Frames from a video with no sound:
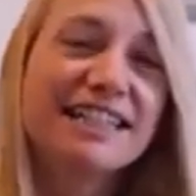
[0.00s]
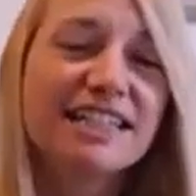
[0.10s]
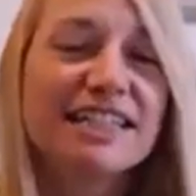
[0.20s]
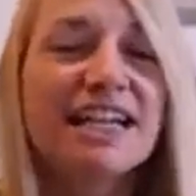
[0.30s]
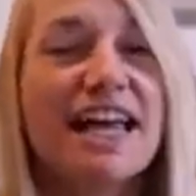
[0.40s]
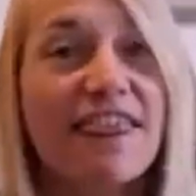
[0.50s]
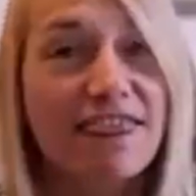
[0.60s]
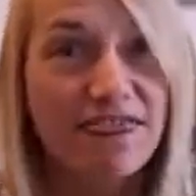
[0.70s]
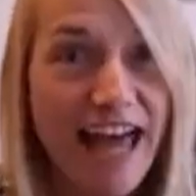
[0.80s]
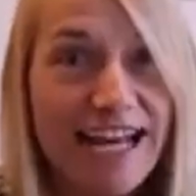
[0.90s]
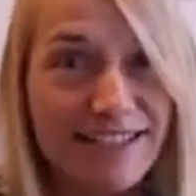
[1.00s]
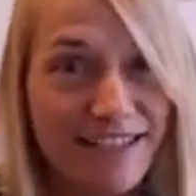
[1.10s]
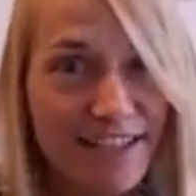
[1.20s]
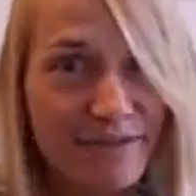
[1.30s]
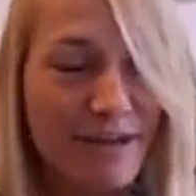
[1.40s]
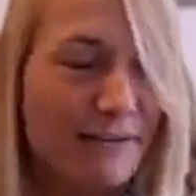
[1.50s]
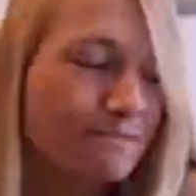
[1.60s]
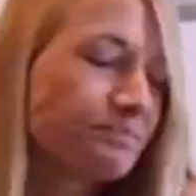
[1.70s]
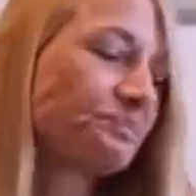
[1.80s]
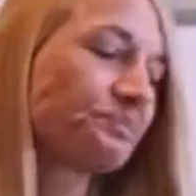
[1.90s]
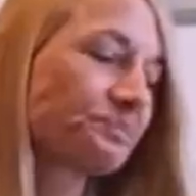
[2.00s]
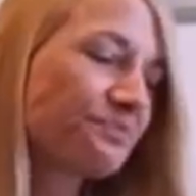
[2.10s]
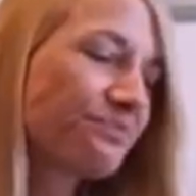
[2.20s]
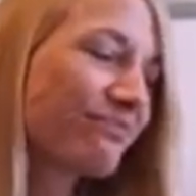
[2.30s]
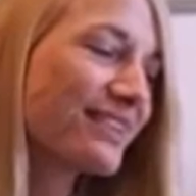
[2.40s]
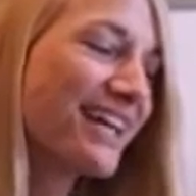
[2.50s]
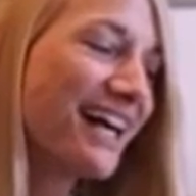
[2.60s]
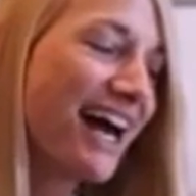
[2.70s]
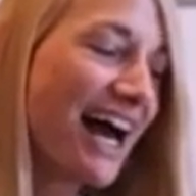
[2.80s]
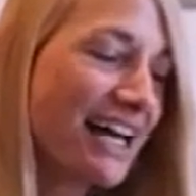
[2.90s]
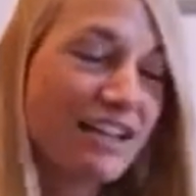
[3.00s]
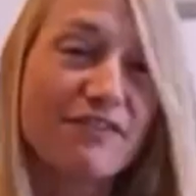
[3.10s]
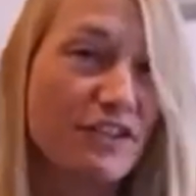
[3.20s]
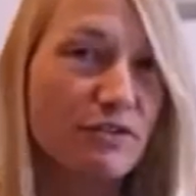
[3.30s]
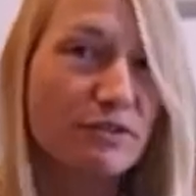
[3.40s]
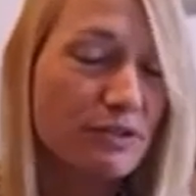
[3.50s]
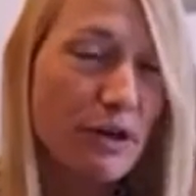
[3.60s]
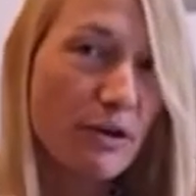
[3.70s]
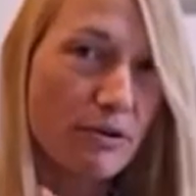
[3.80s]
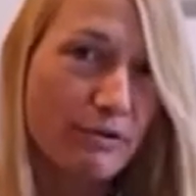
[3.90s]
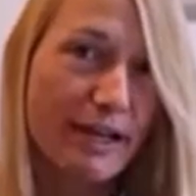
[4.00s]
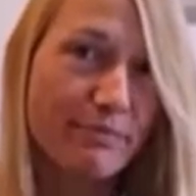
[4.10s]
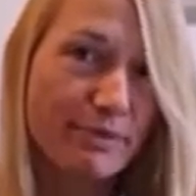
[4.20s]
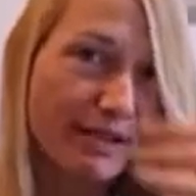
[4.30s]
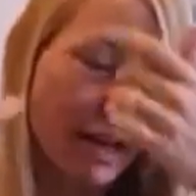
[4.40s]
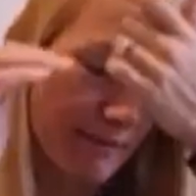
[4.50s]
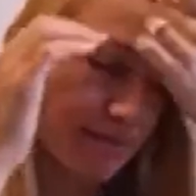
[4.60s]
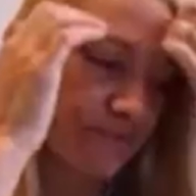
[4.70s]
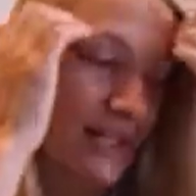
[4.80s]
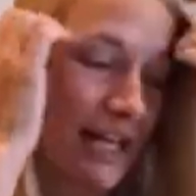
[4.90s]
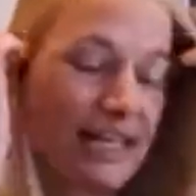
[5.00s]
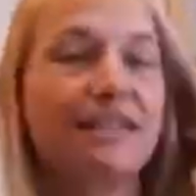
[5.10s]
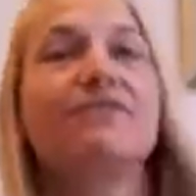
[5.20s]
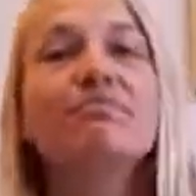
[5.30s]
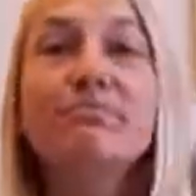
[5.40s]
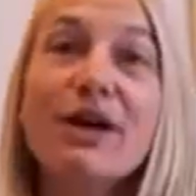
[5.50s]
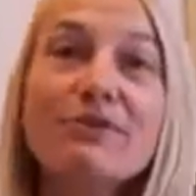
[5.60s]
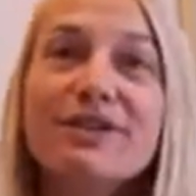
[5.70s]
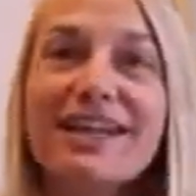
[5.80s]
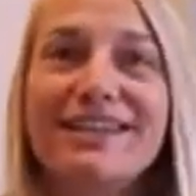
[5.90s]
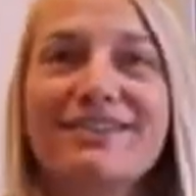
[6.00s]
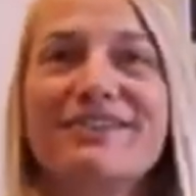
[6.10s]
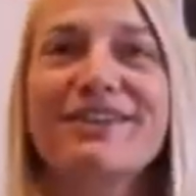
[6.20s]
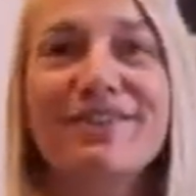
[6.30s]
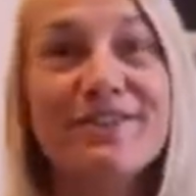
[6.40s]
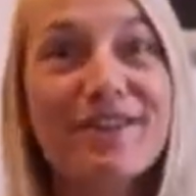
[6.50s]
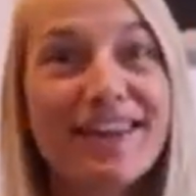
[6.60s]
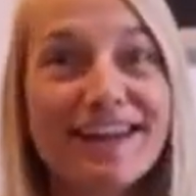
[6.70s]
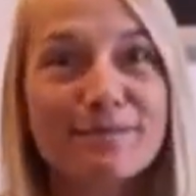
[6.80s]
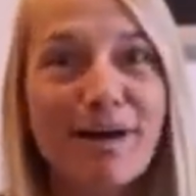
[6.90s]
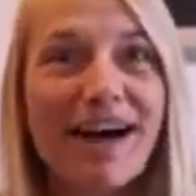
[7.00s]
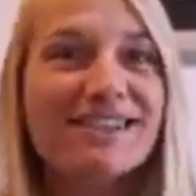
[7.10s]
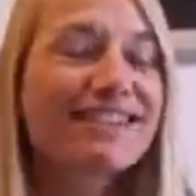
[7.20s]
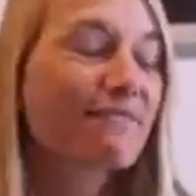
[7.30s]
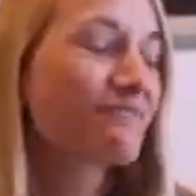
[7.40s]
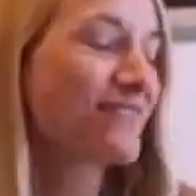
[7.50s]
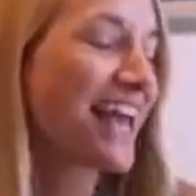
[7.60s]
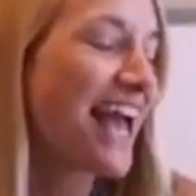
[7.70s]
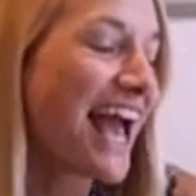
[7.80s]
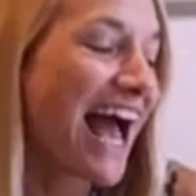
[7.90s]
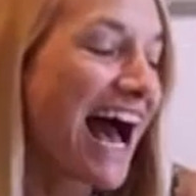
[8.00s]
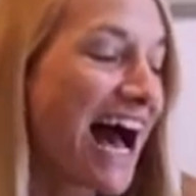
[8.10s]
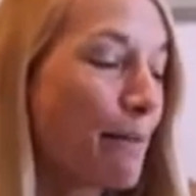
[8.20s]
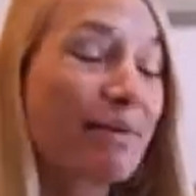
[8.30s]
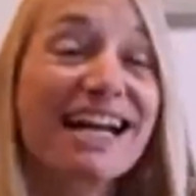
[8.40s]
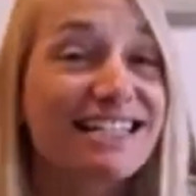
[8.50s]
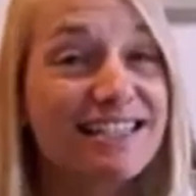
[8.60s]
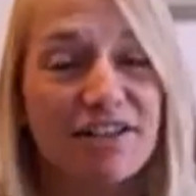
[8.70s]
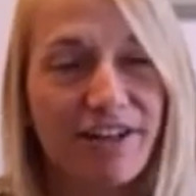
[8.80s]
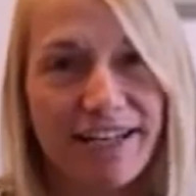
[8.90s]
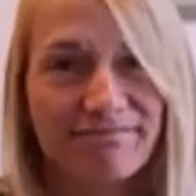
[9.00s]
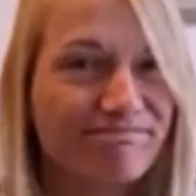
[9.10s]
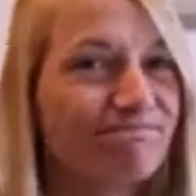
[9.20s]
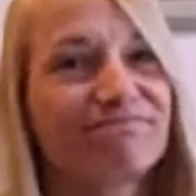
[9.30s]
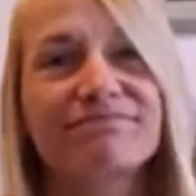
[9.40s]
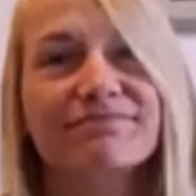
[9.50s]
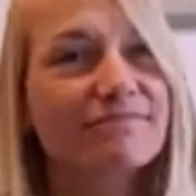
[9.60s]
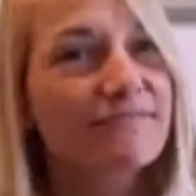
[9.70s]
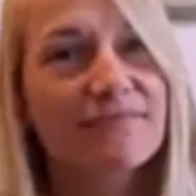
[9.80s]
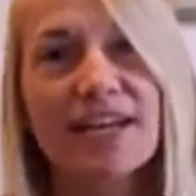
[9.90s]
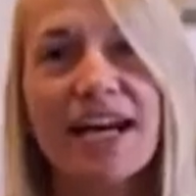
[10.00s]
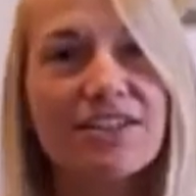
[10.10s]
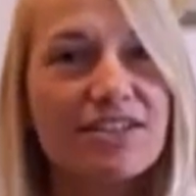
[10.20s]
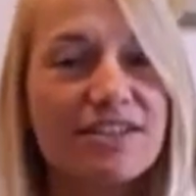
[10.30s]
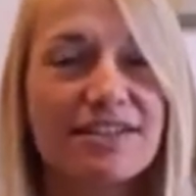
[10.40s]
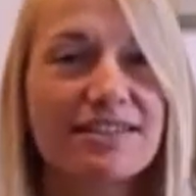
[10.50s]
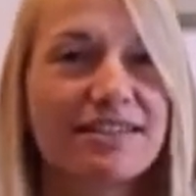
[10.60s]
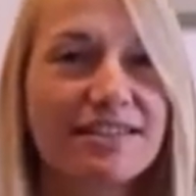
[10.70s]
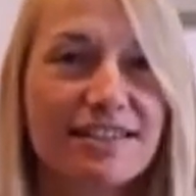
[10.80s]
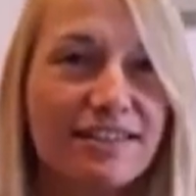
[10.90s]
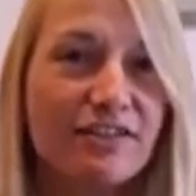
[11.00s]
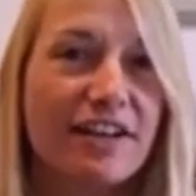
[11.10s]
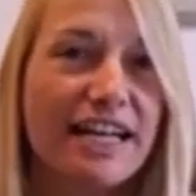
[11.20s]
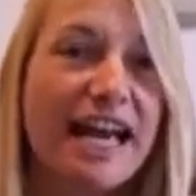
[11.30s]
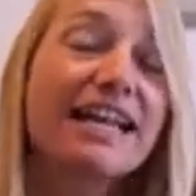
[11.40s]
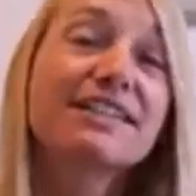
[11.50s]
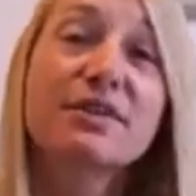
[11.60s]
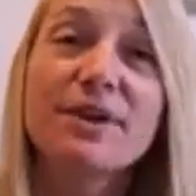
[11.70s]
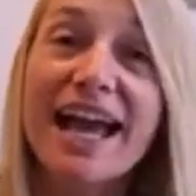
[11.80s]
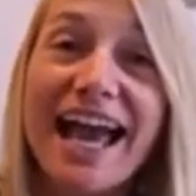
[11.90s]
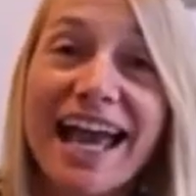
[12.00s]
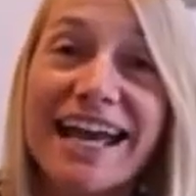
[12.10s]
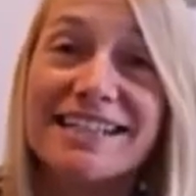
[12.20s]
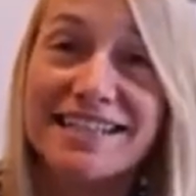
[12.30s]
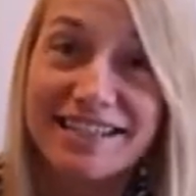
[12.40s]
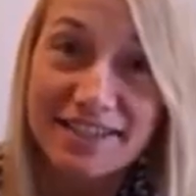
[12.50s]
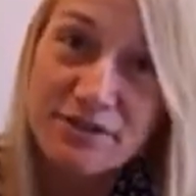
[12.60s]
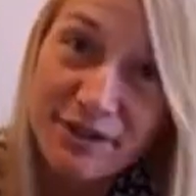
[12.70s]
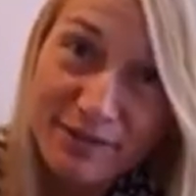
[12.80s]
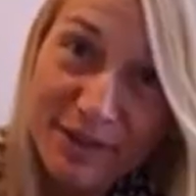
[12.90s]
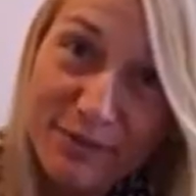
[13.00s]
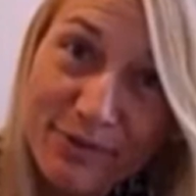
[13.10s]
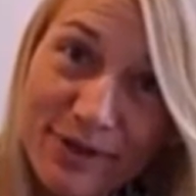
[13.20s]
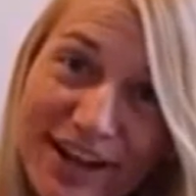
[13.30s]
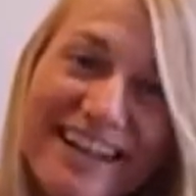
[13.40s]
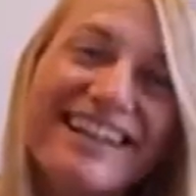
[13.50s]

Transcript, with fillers: ha. That's a good one. I love you, oh great Buddha. I even bloat like you do. Thanks, Potts. Uh, but I disagree. I just disagree. And it's okay to disagree with the Buddha